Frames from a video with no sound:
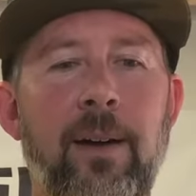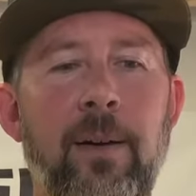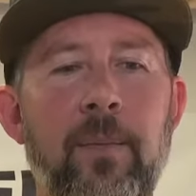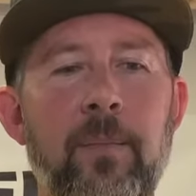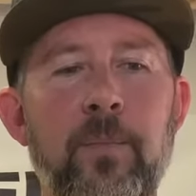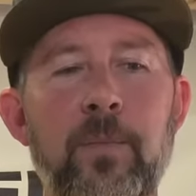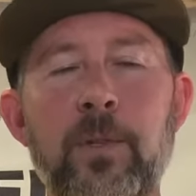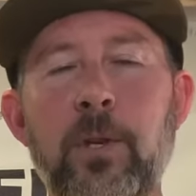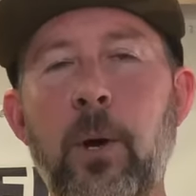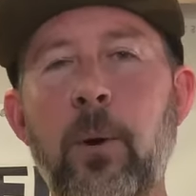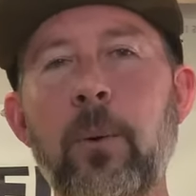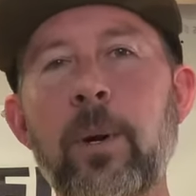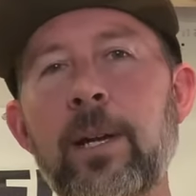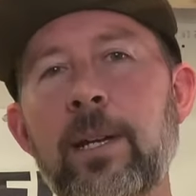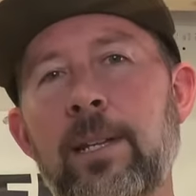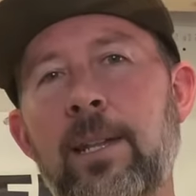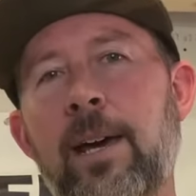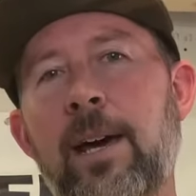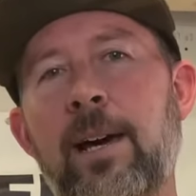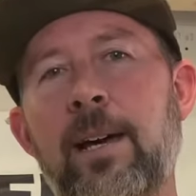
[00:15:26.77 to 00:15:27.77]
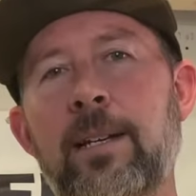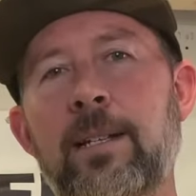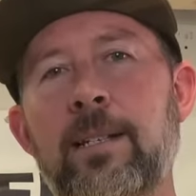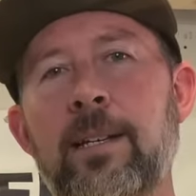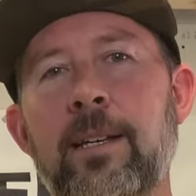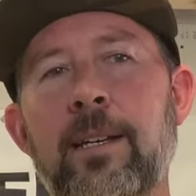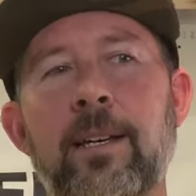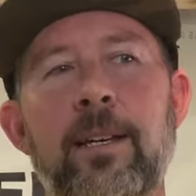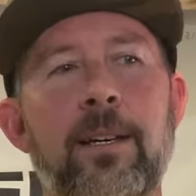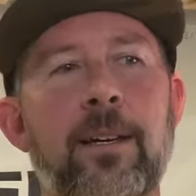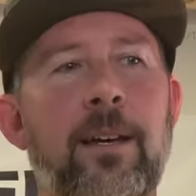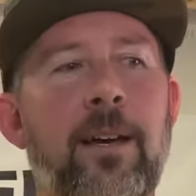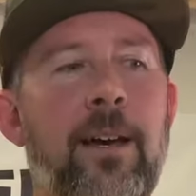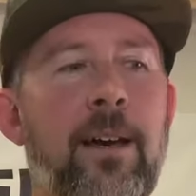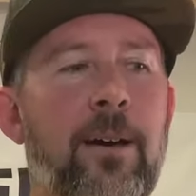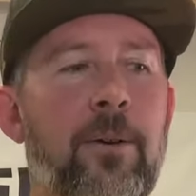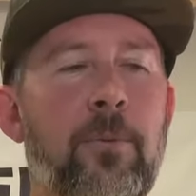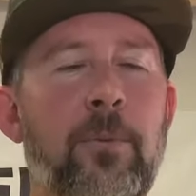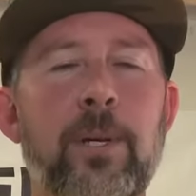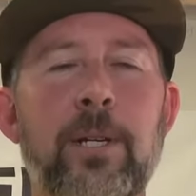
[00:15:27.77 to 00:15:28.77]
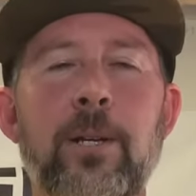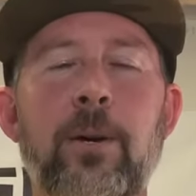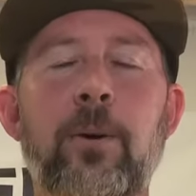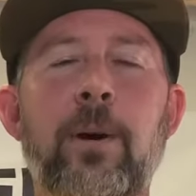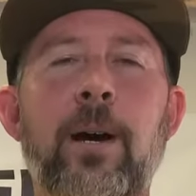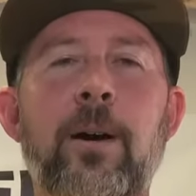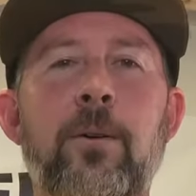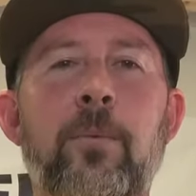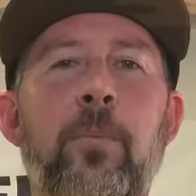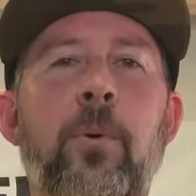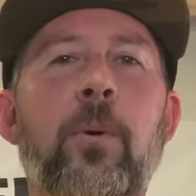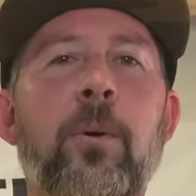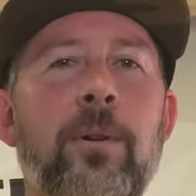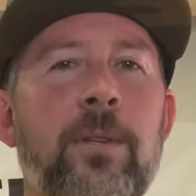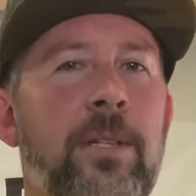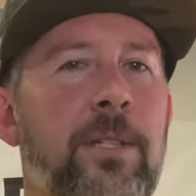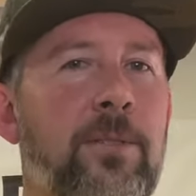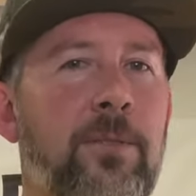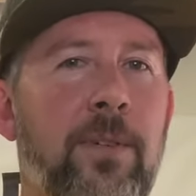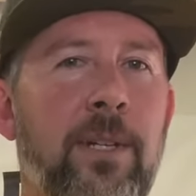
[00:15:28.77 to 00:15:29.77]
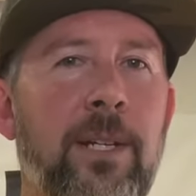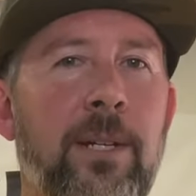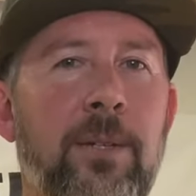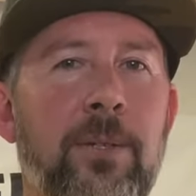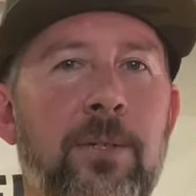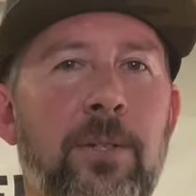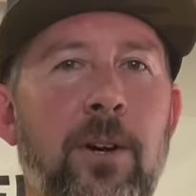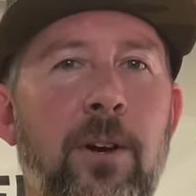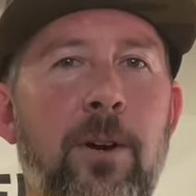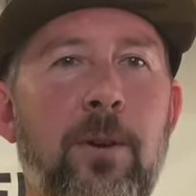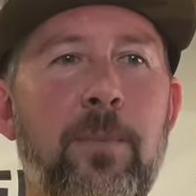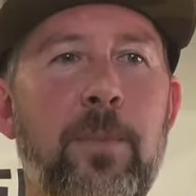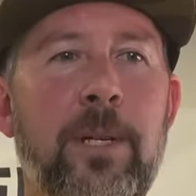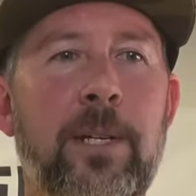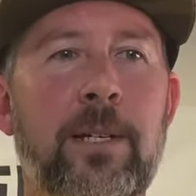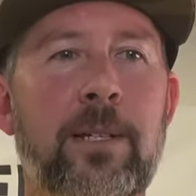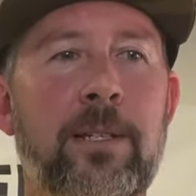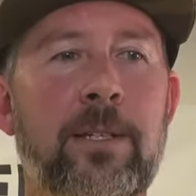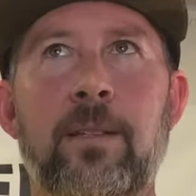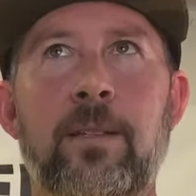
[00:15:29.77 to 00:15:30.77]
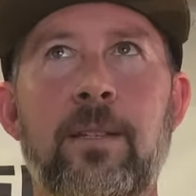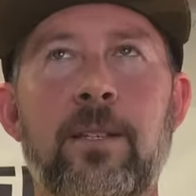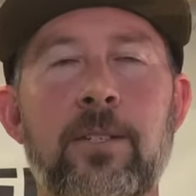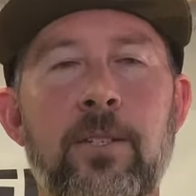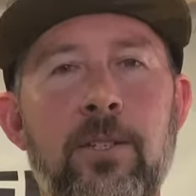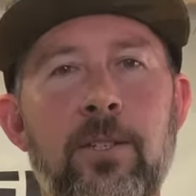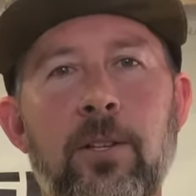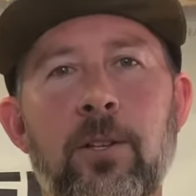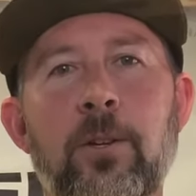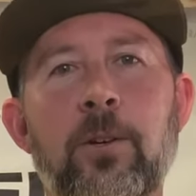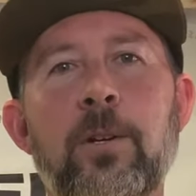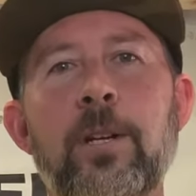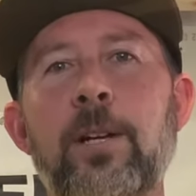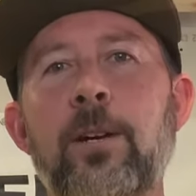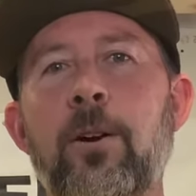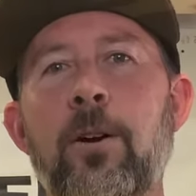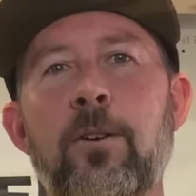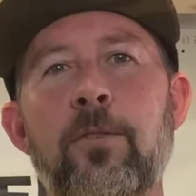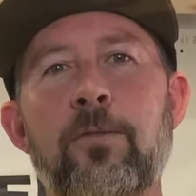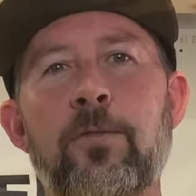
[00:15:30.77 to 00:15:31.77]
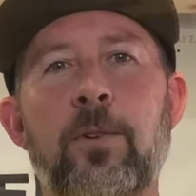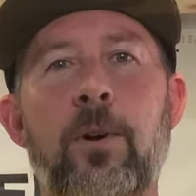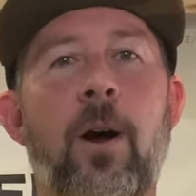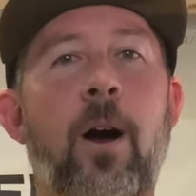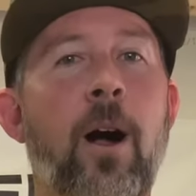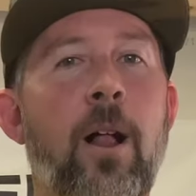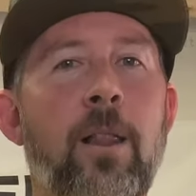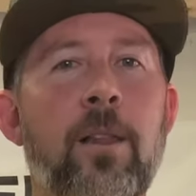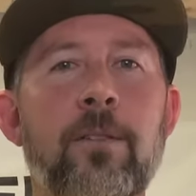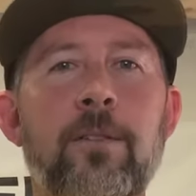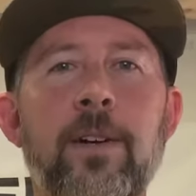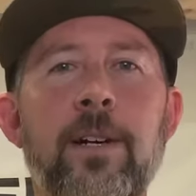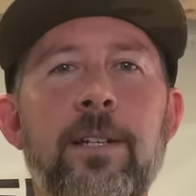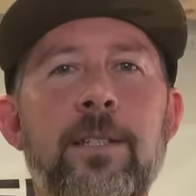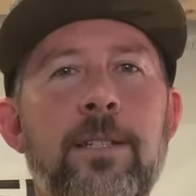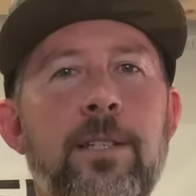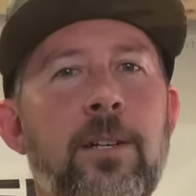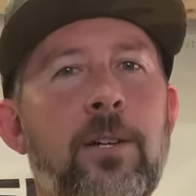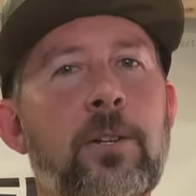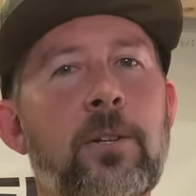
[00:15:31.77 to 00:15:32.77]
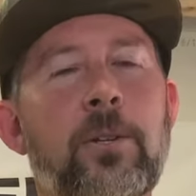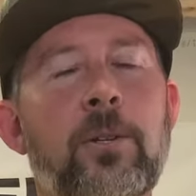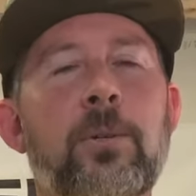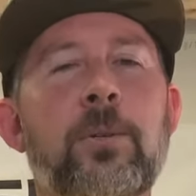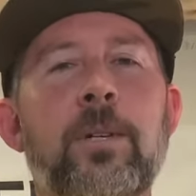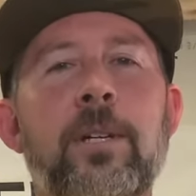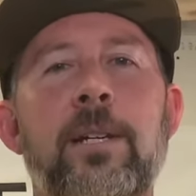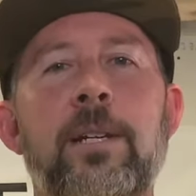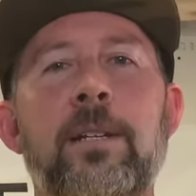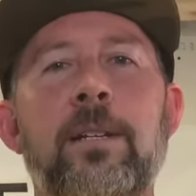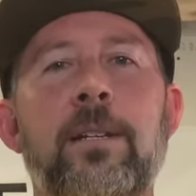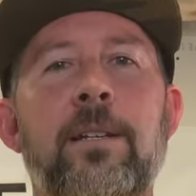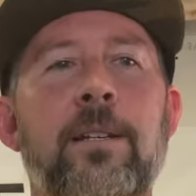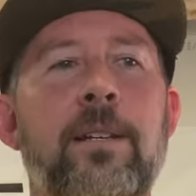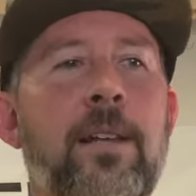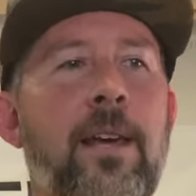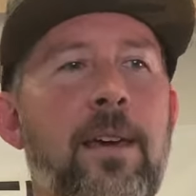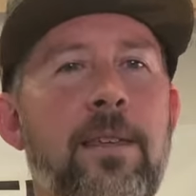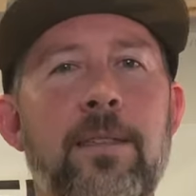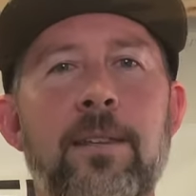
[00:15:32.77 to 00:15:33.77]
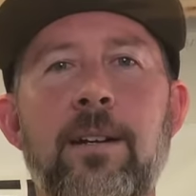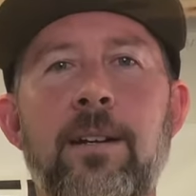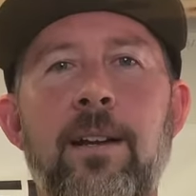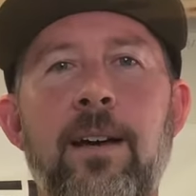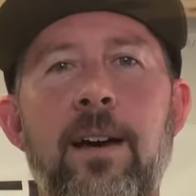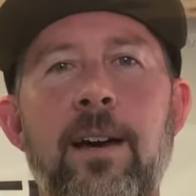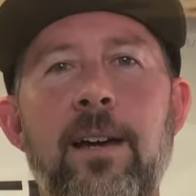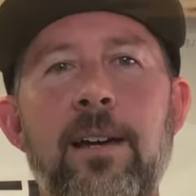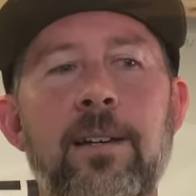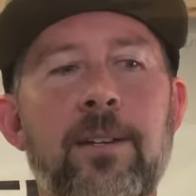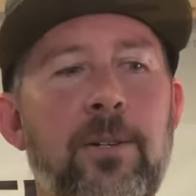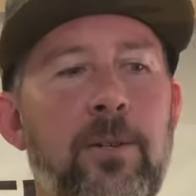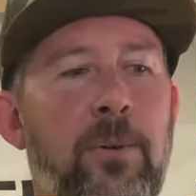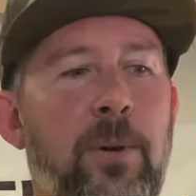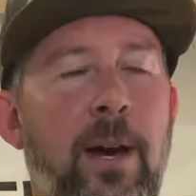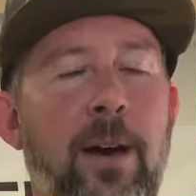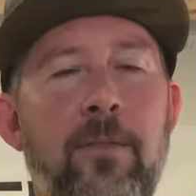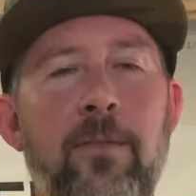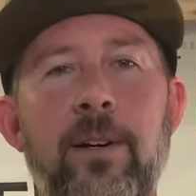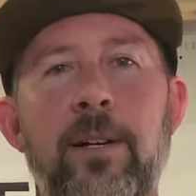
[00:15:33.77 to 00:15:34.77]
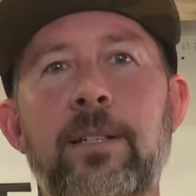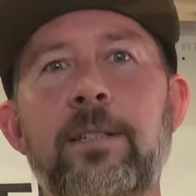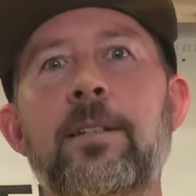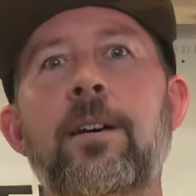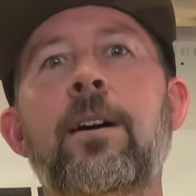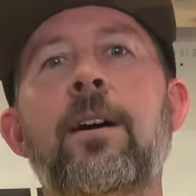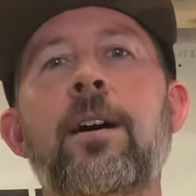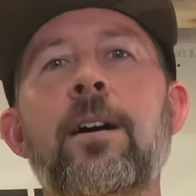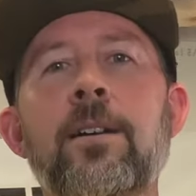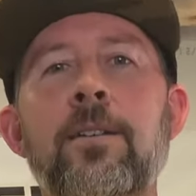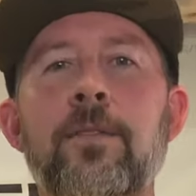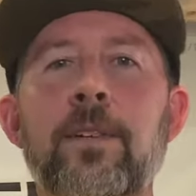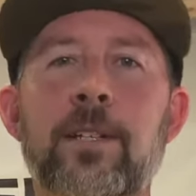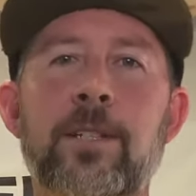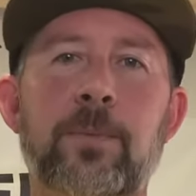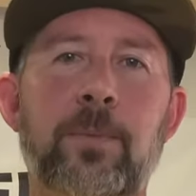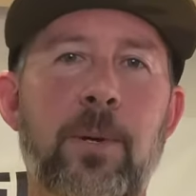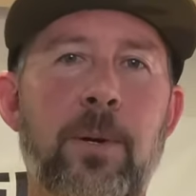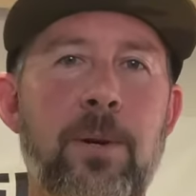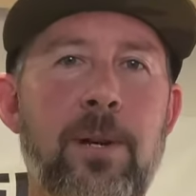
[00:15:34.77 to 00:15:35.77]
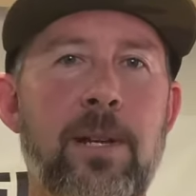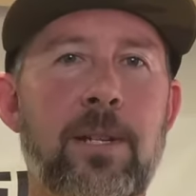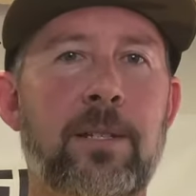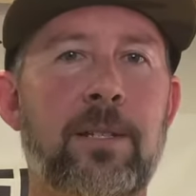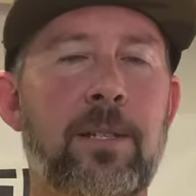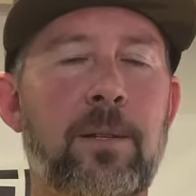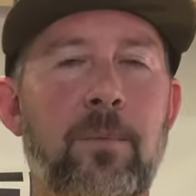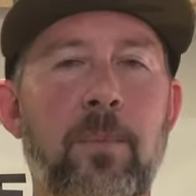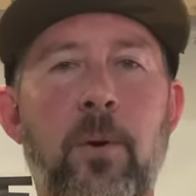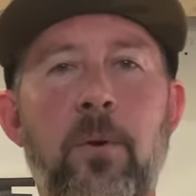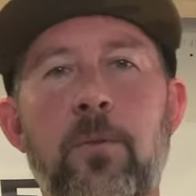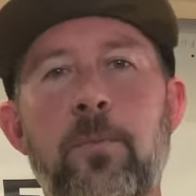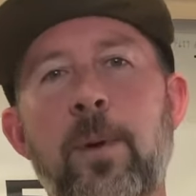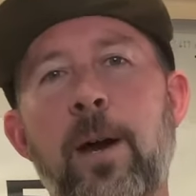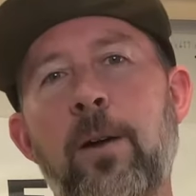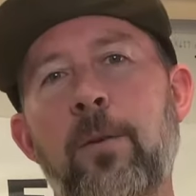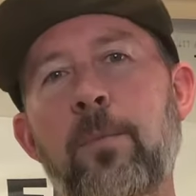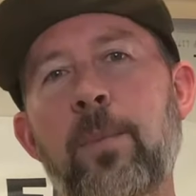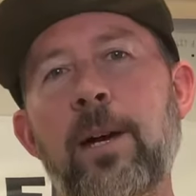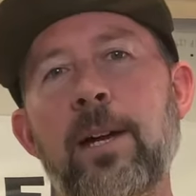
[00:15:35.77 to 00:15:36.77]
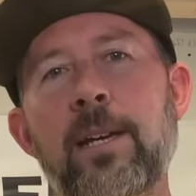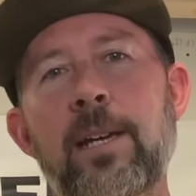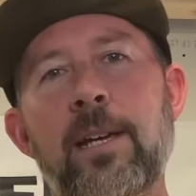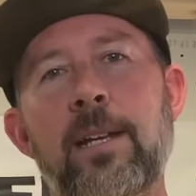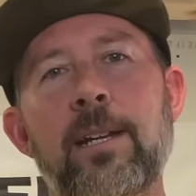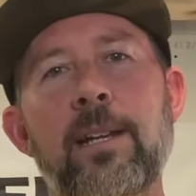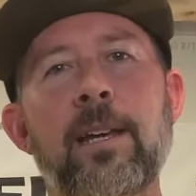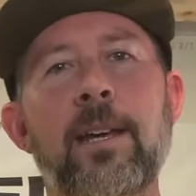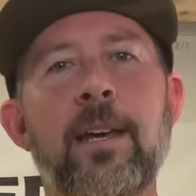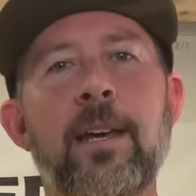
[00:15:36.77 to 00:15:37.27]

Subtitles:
knowing that, we know how important these videos are, because this is a learning curve for all of us, including Nathan and I, who have a ton of experience in both mountain biking